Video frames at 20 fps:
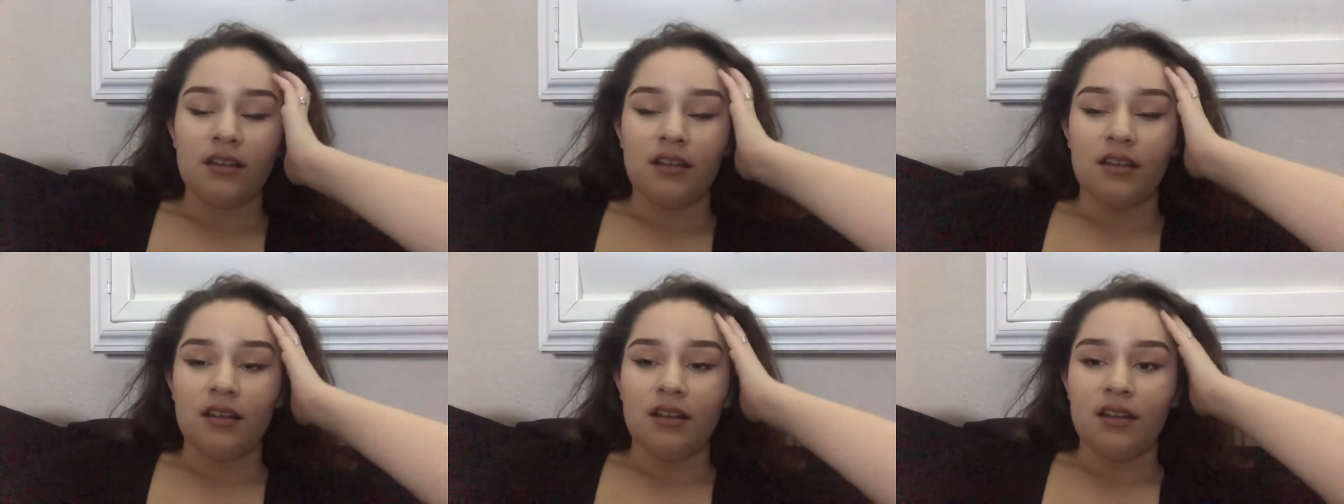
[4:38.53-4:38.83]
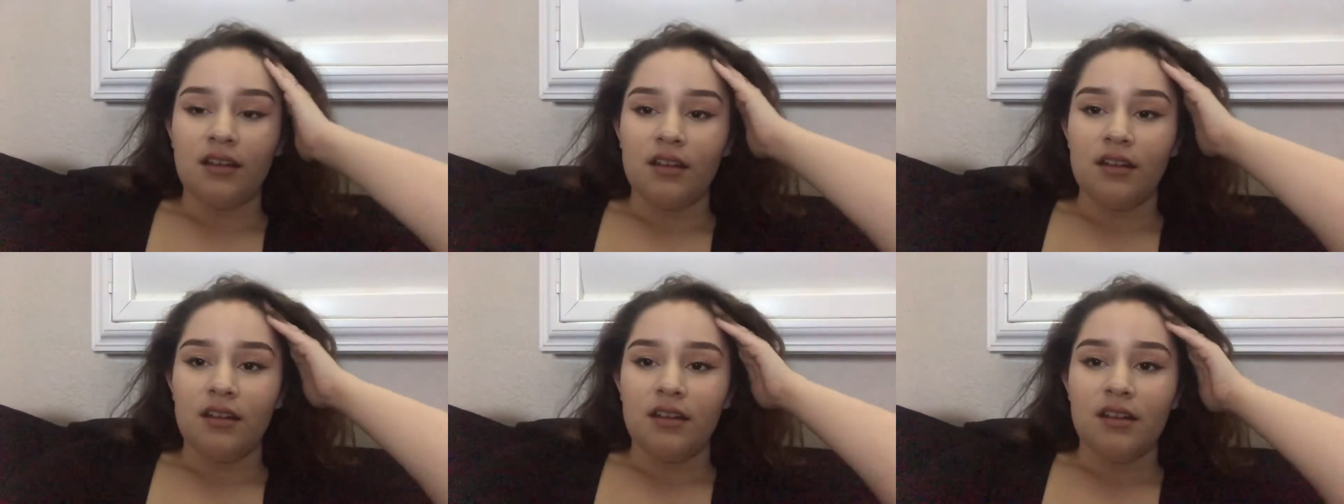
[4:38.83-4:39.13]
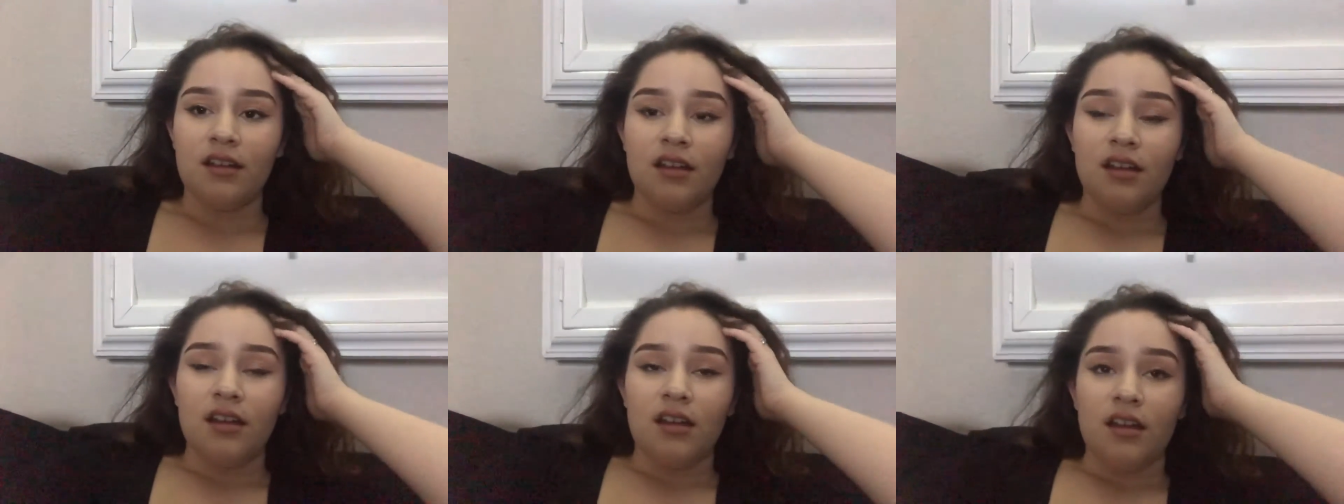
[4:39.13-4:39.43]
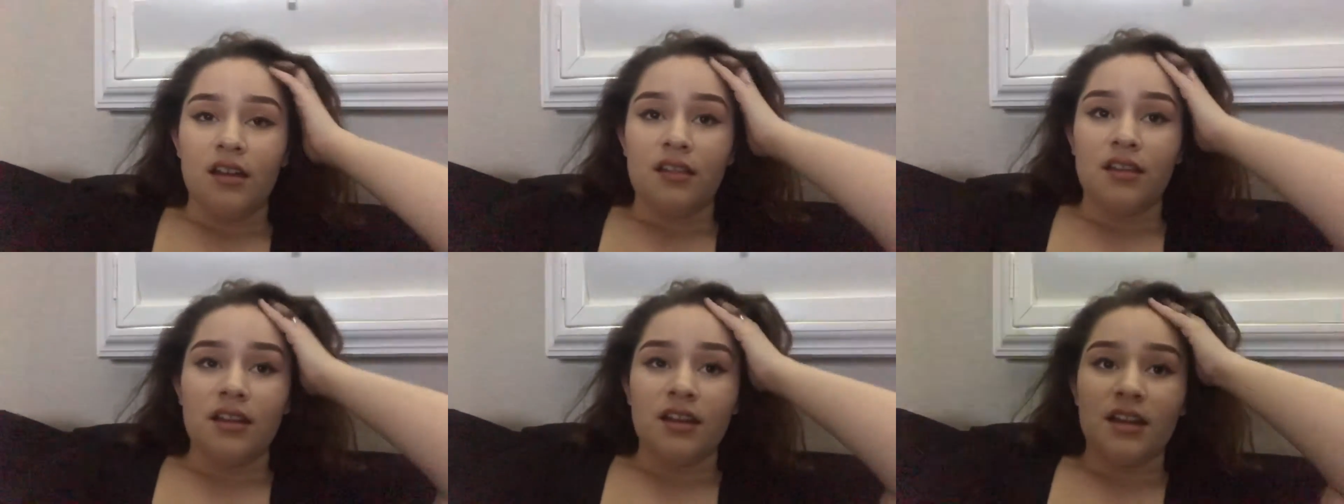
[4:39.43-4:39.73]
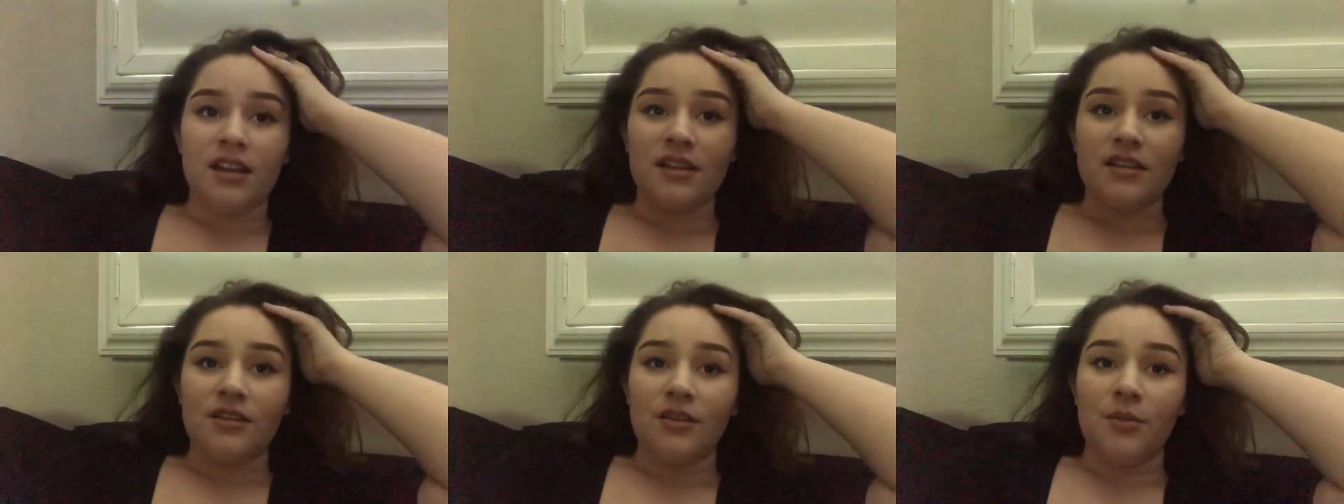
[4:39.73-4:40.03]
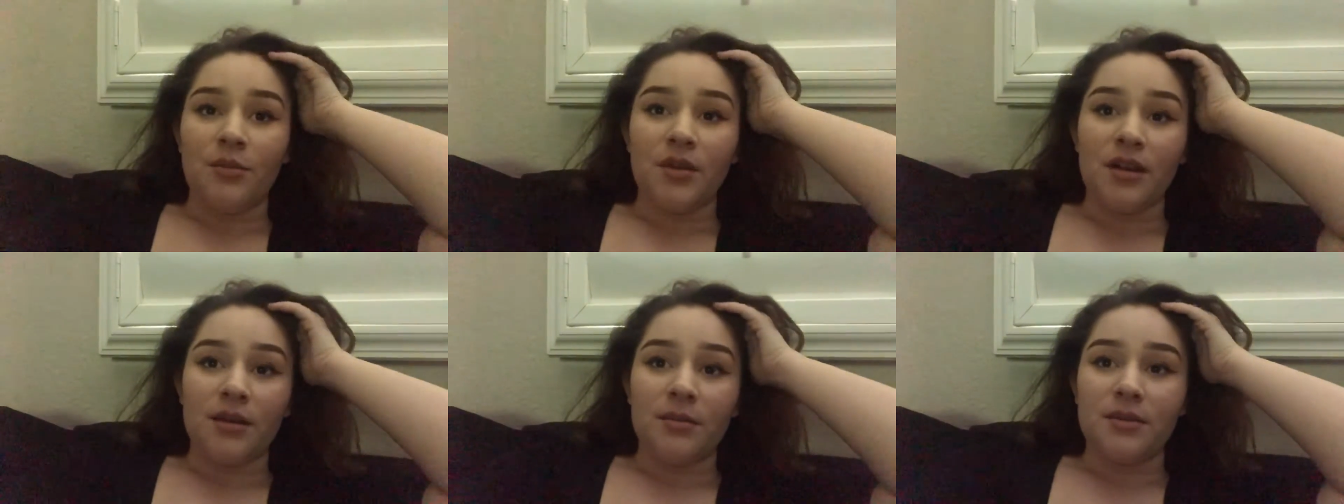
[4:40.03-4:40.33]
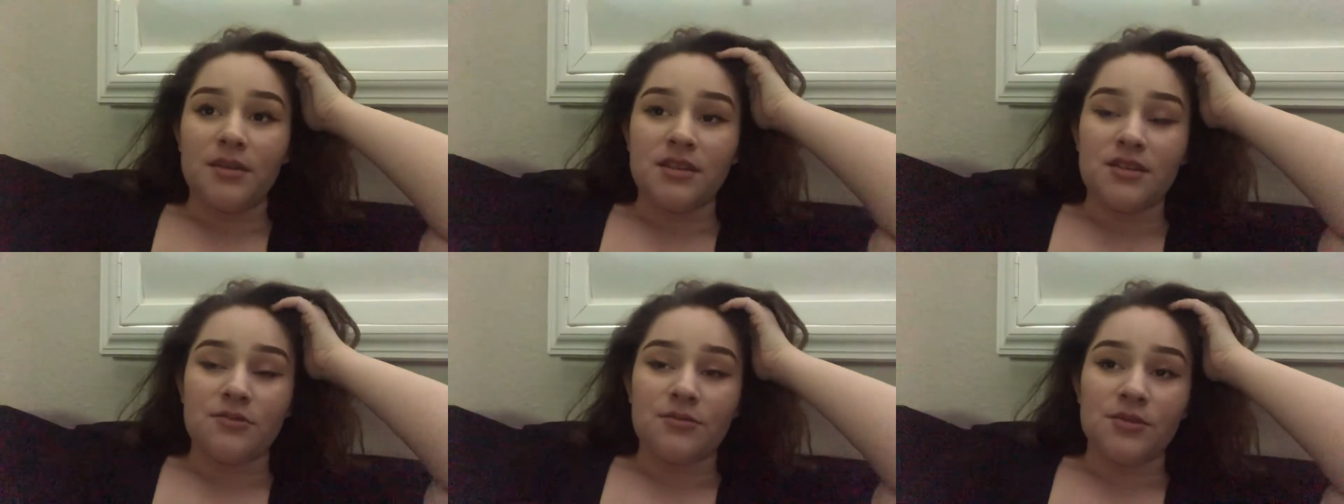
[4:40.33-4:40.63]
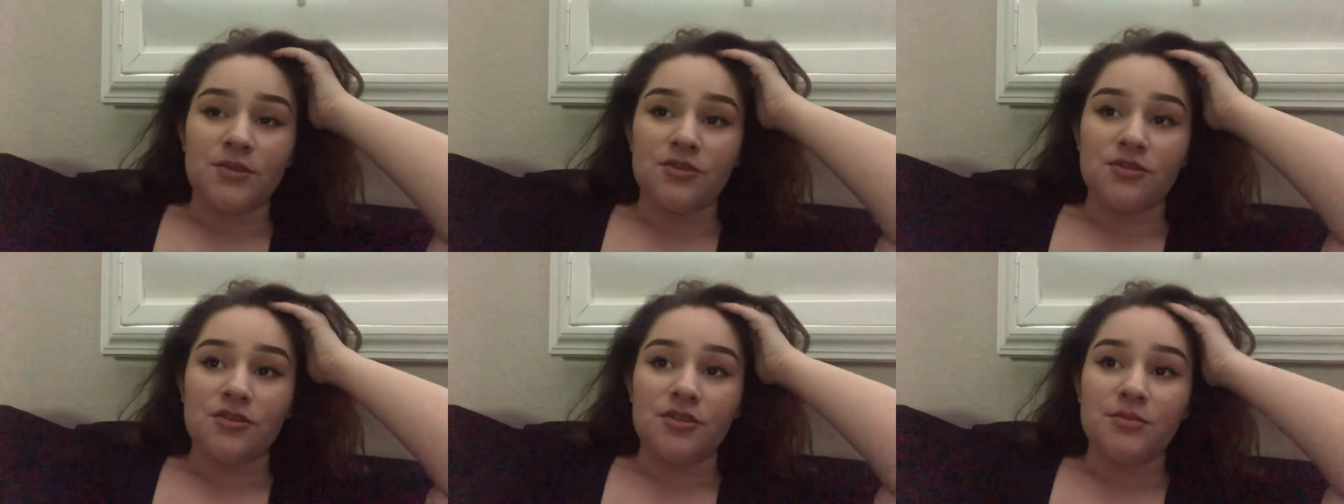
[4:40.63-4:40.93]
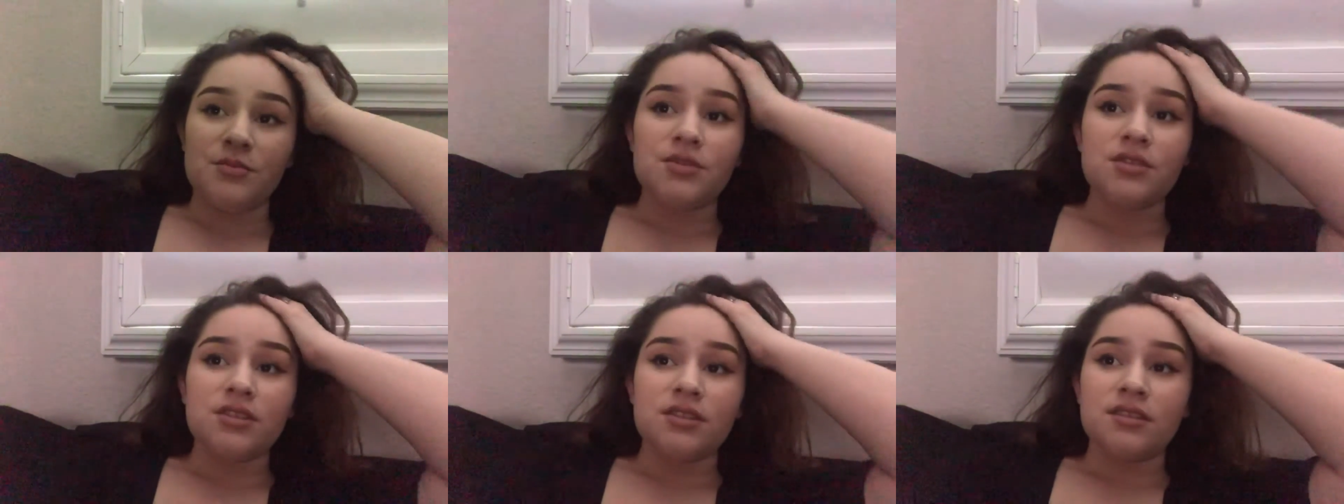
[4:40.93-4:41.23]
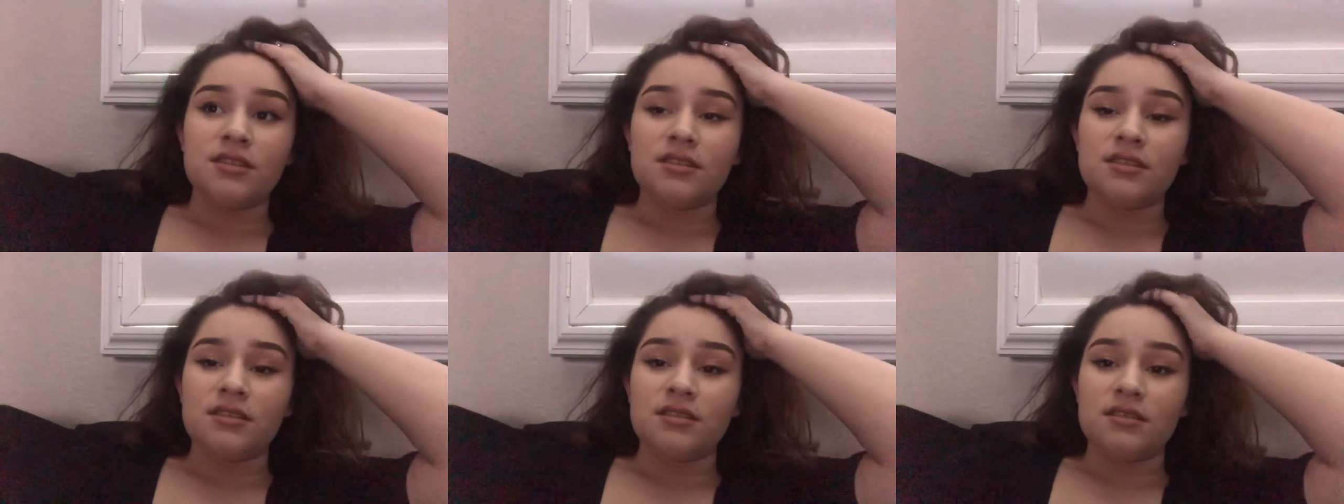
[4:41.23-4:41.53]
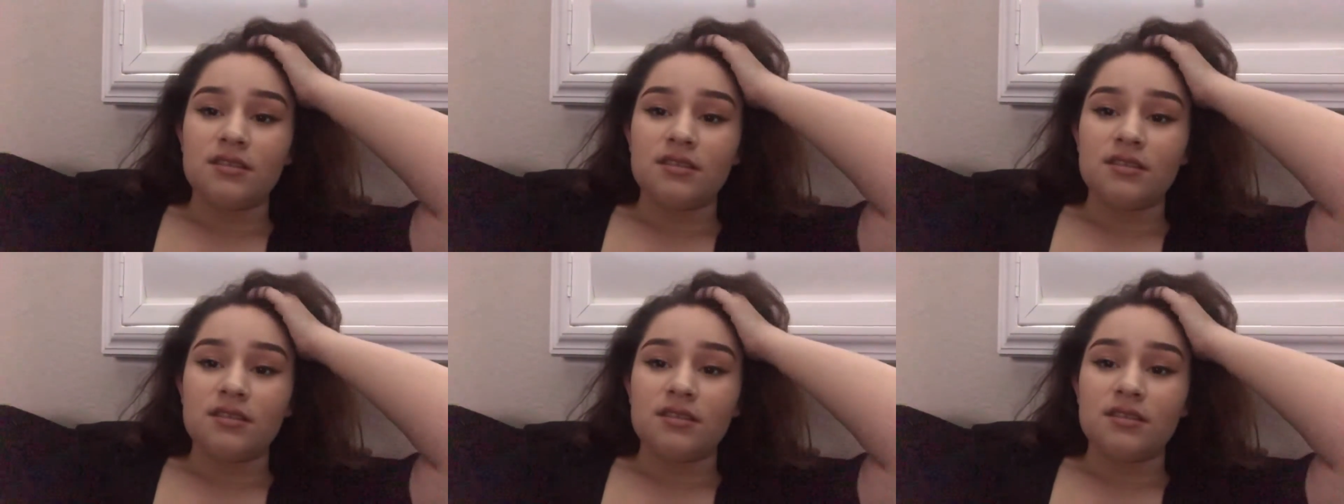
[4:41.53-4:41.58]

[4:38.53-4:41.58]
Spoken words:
And then I had to go pick up his prescriptions.